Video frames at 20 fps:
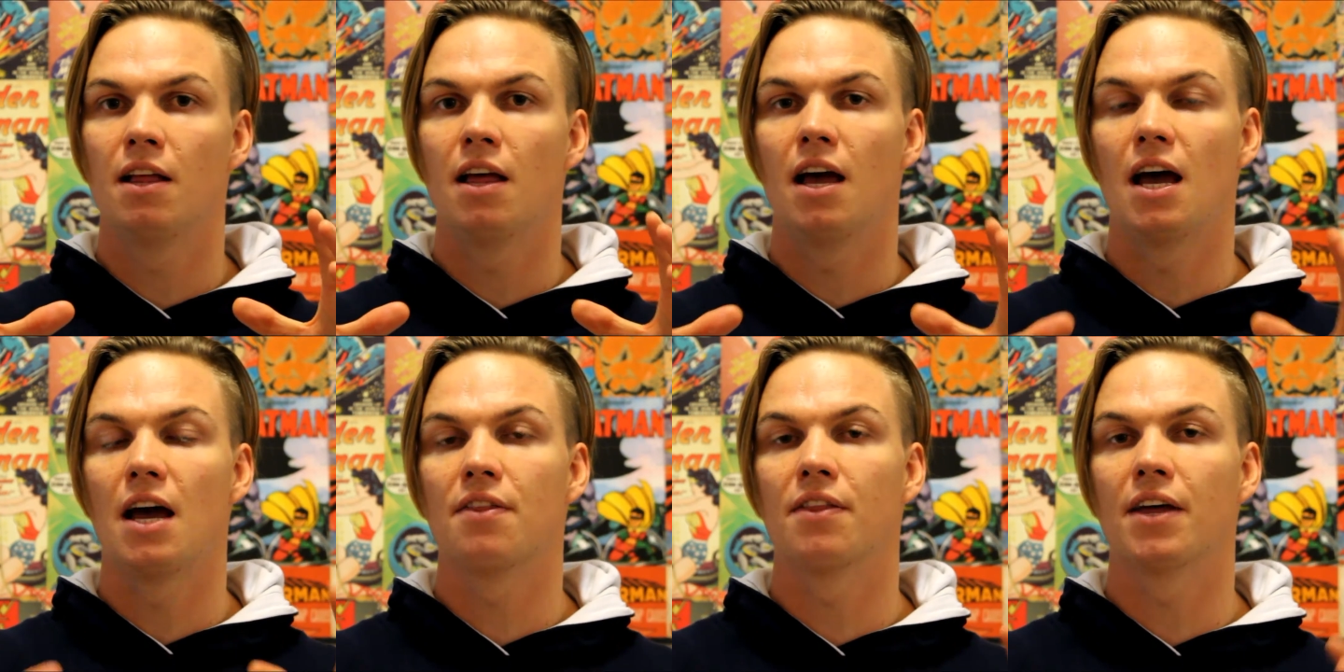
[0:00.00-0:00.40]

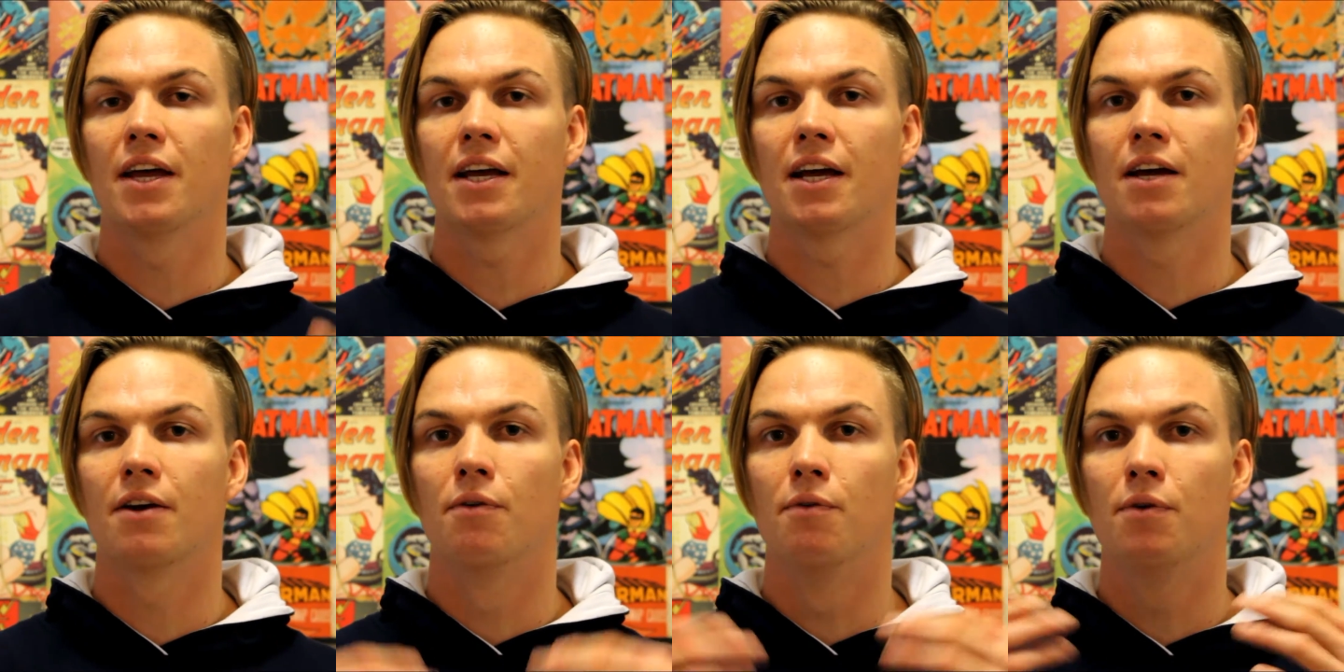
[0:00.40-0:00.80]
and they
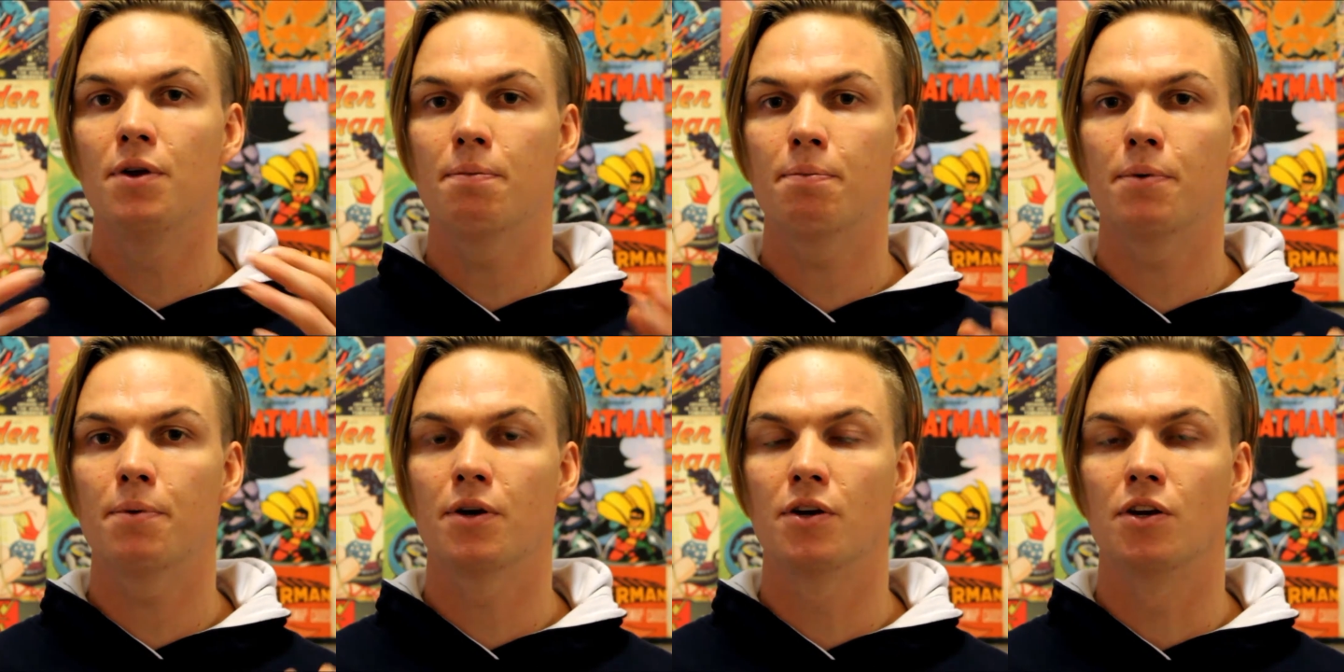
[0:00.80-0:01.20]
can
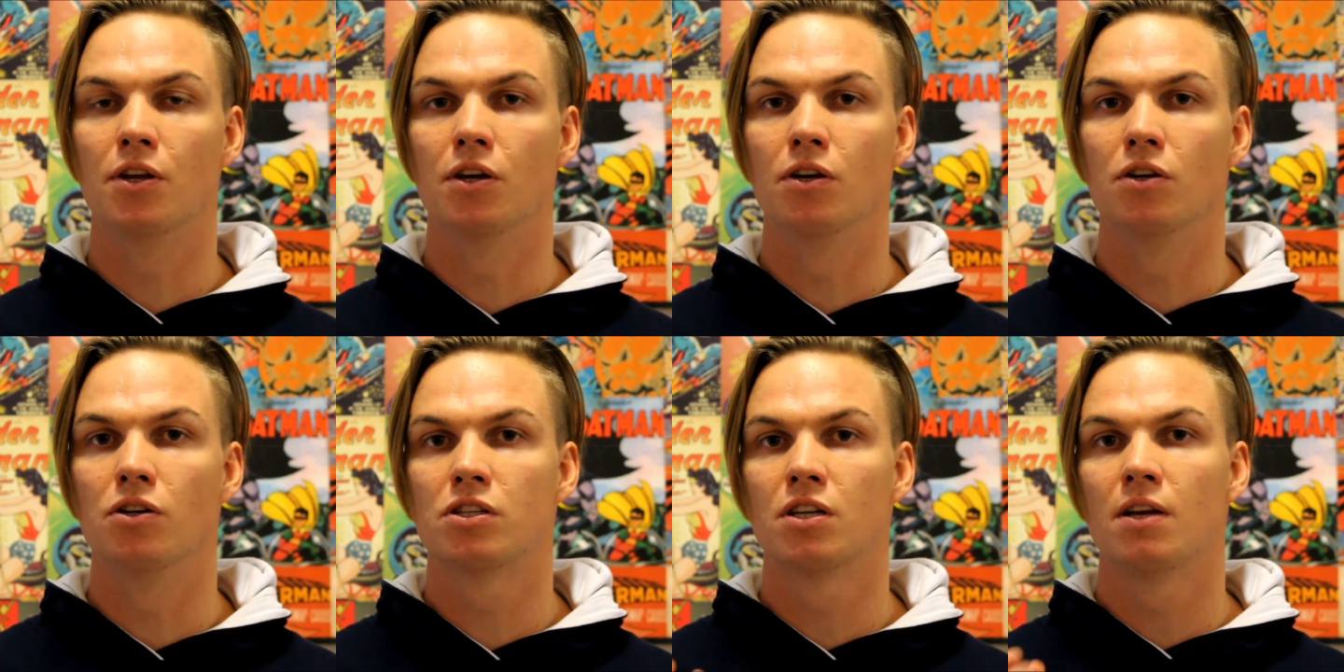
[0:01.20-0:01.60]

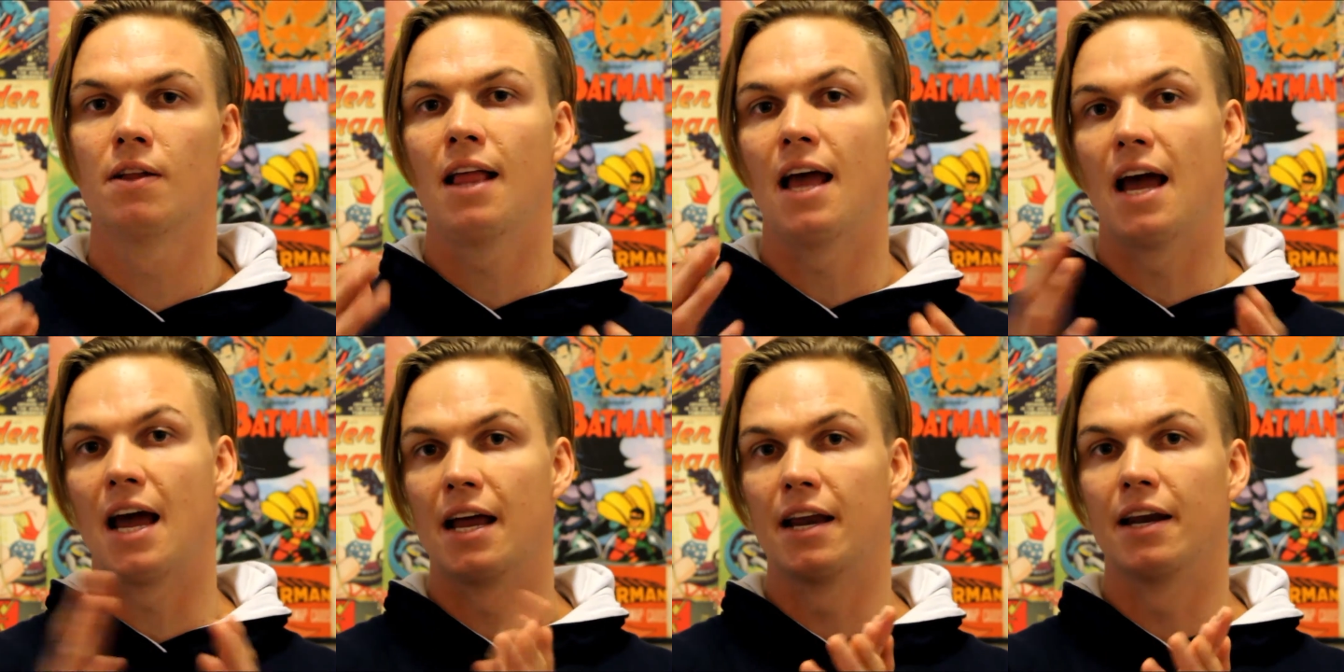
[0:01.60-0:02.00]
reproduce
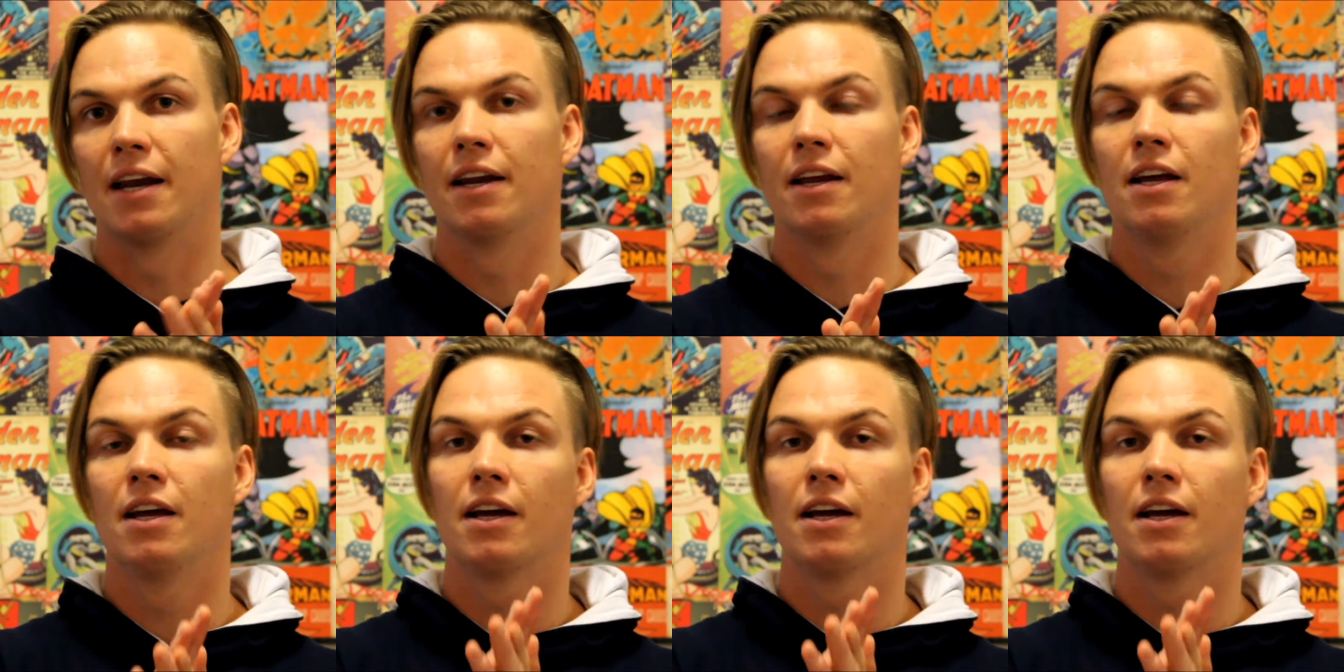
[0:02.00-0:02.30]
and